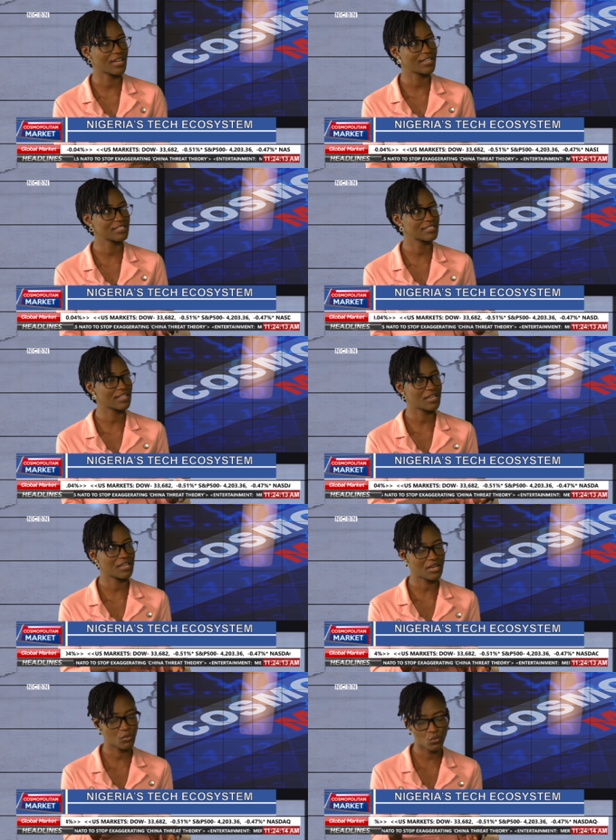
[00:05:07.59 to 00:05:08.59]
And
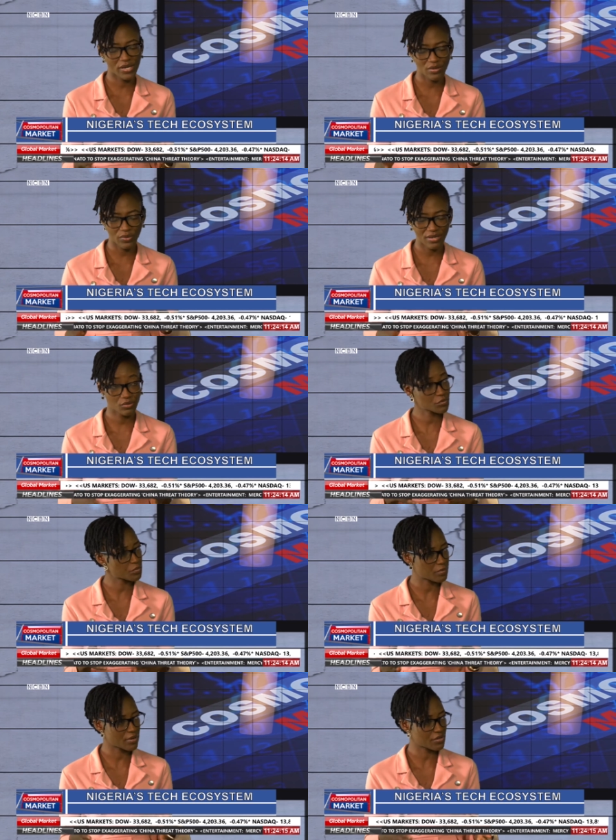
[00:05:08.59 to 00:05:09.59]
when I was
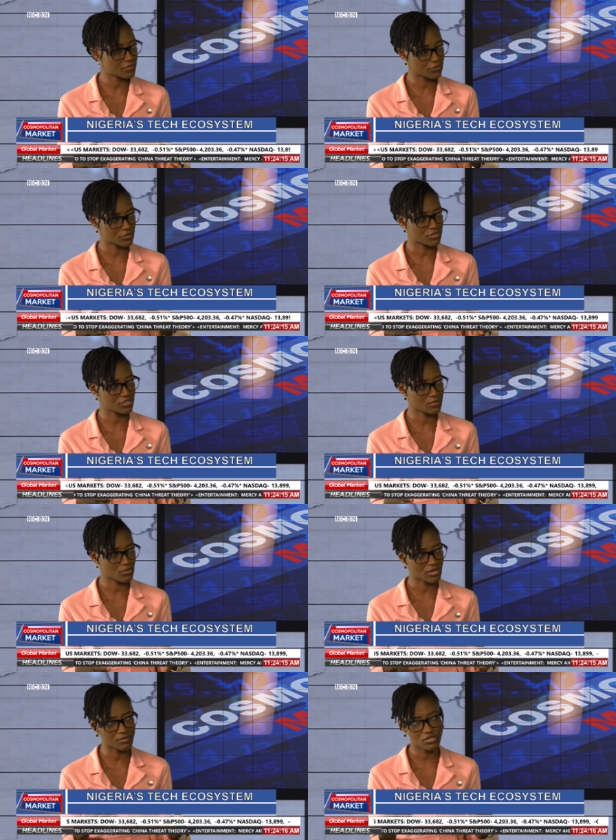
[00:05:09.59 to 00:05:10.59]
preparing for today's
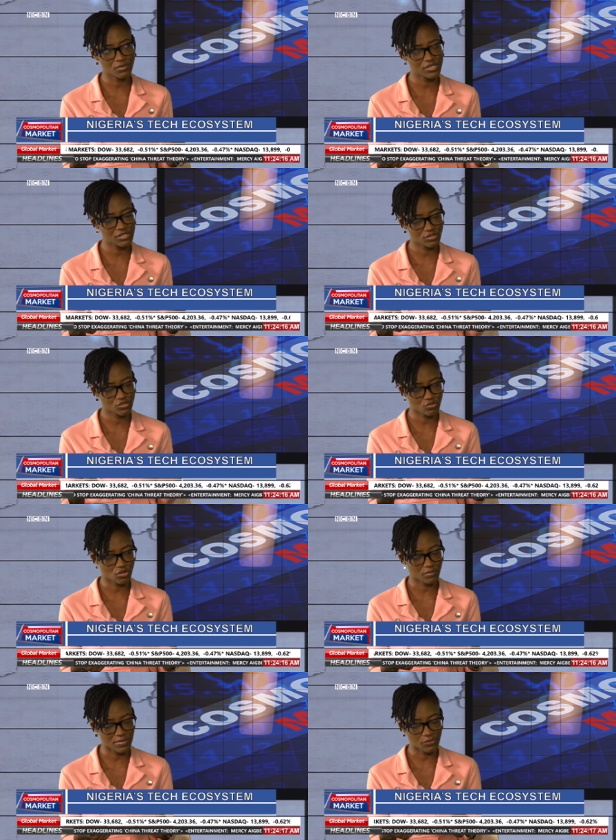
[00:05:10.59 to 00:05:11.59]
program, something
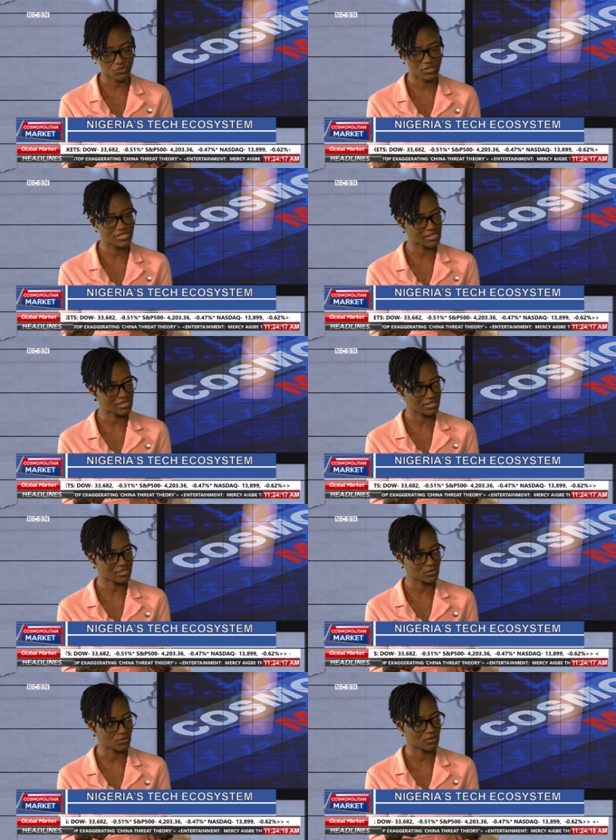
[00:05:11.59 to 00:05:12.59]
struck me. I was reading an
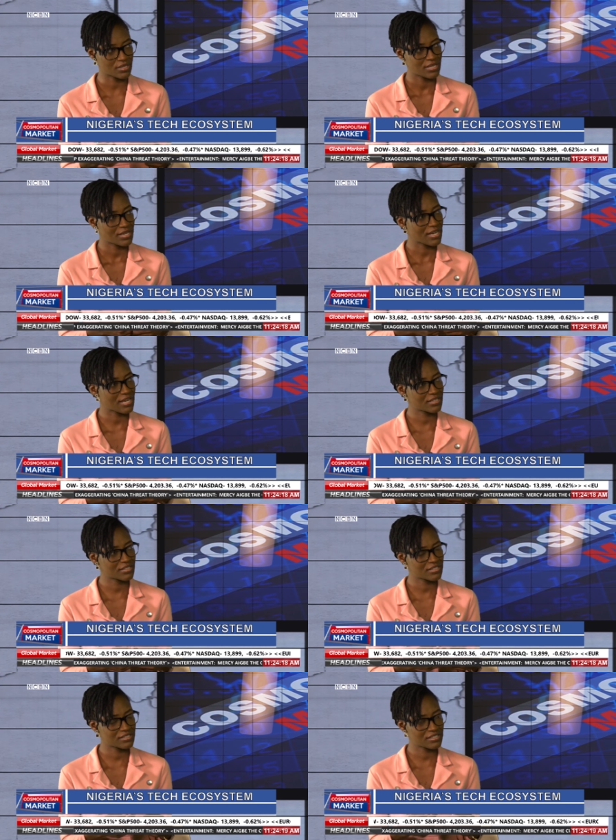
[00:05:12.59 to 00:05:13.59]
article,
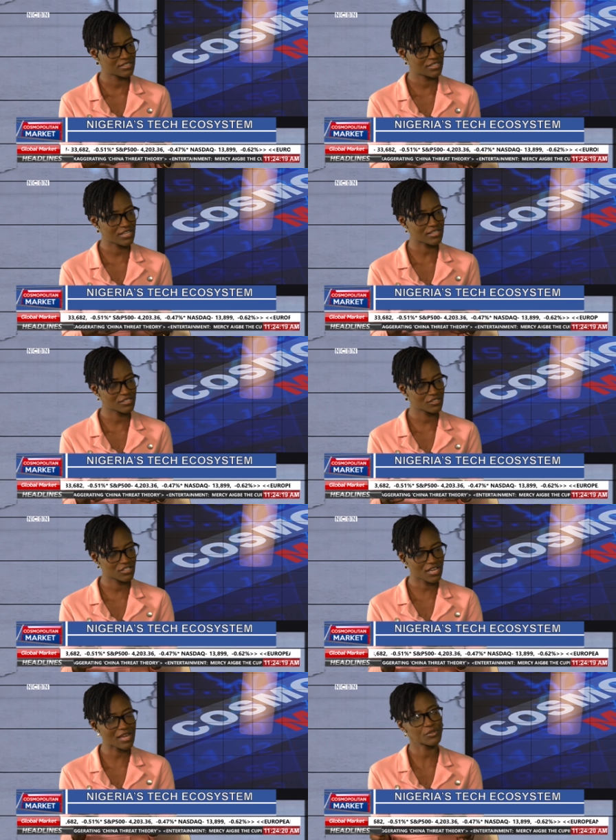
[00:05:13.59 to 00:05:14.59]
and
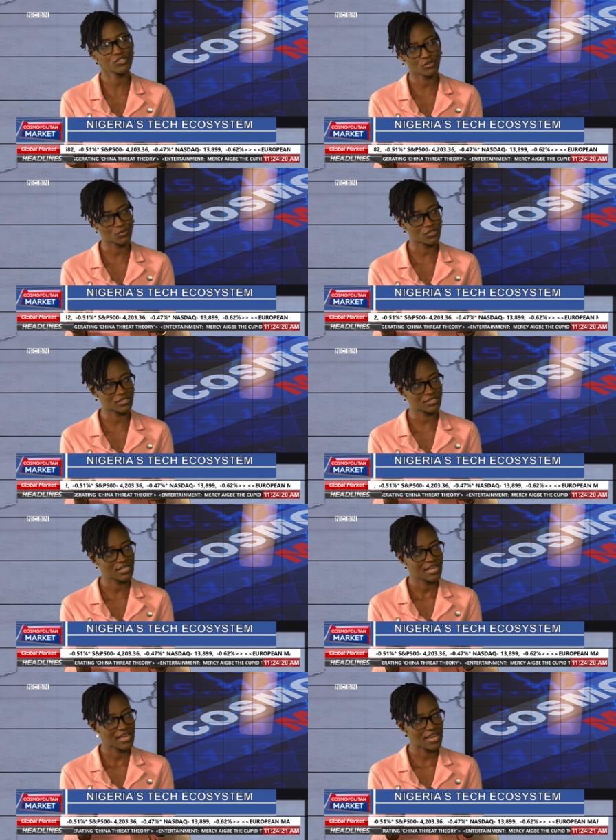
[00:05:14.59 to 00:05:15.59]
the caption was
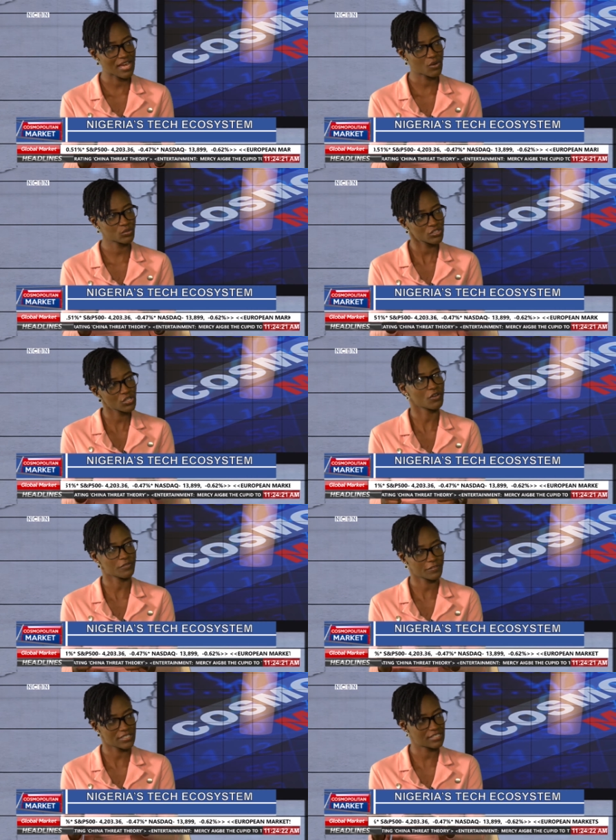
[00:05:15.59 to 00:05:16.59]
"How
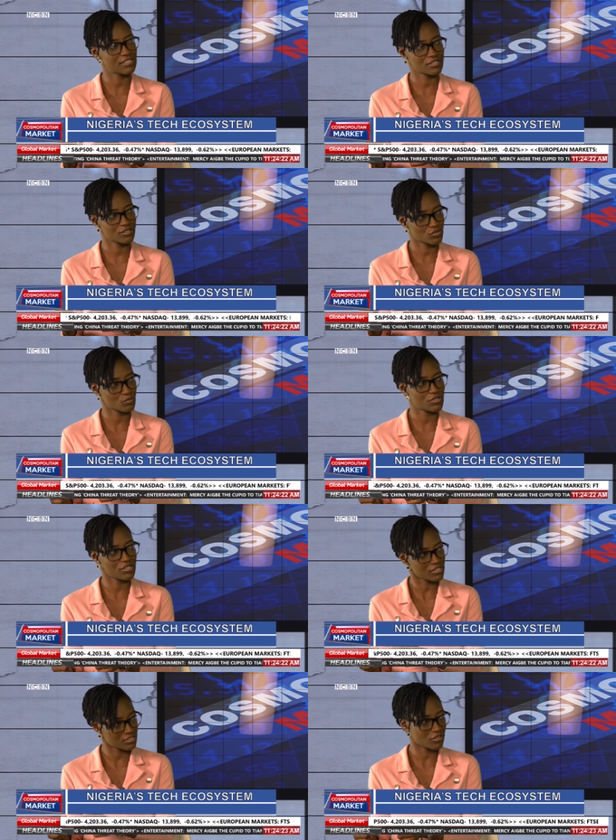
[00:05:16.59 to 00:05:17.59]
tough it is to
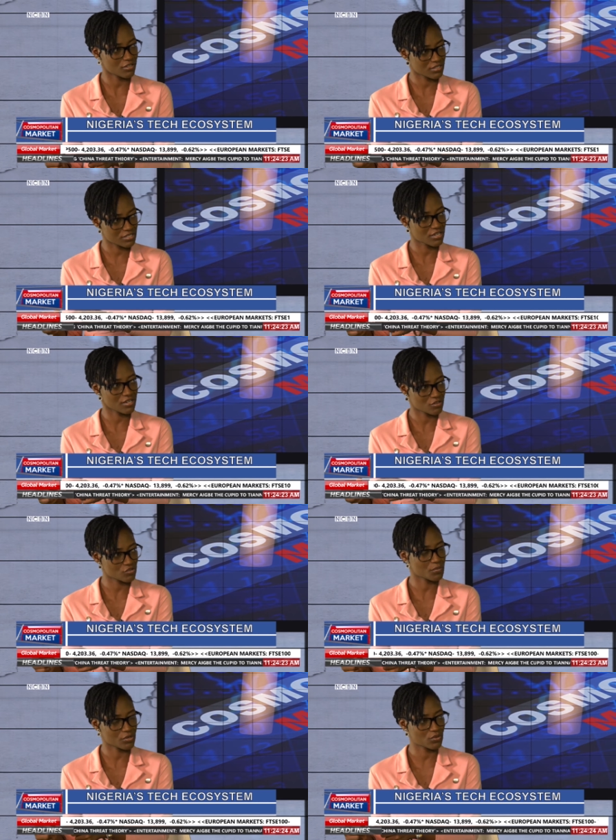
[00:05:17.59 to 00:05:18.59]
be a tech
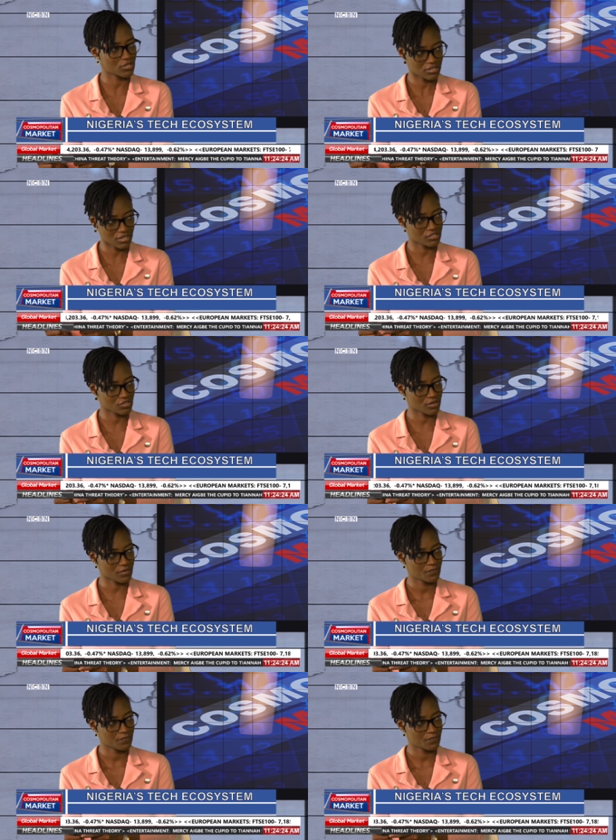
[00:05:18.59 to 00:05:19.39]
entrepreneur in Nigeria."